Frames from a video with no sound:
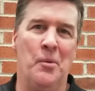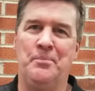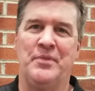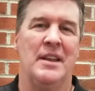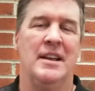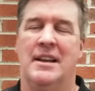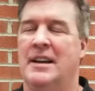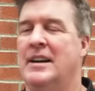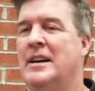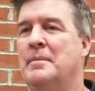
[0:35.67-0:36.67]

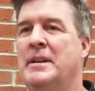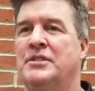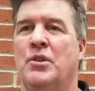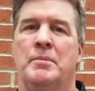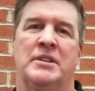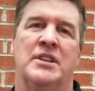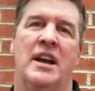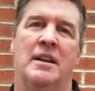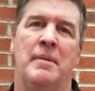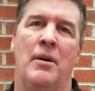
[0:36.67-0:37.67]
Mm-hmm. And so I'm
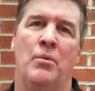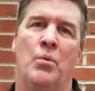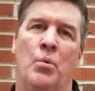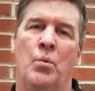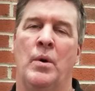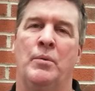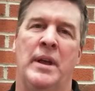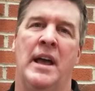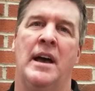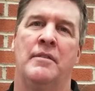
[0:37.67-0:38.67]
excited about what we
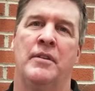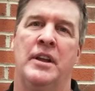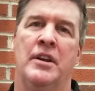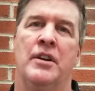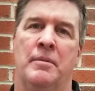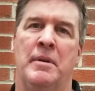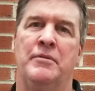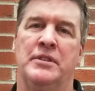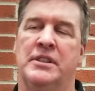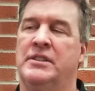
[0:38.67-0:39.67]
have here in
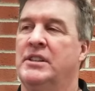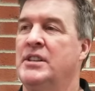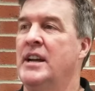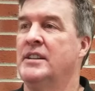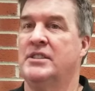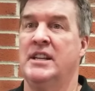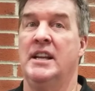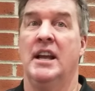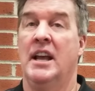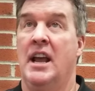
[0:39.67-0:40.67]
Memphis. It's exciting to see
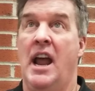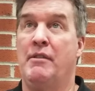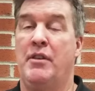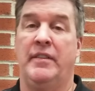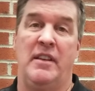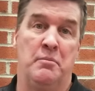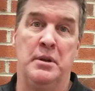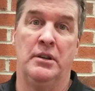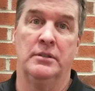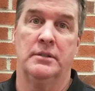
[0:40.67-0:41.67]
everything they've
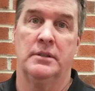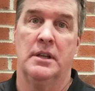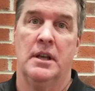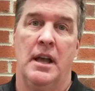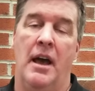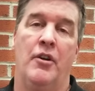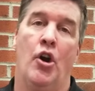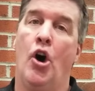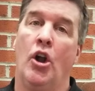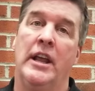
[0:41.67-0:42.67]
built, how they're
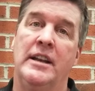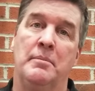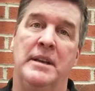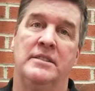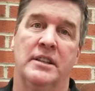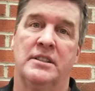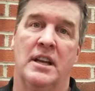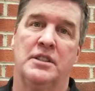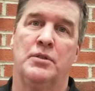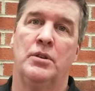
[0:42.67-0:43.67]
all into being
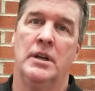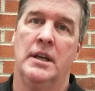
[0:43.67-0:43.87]
successful.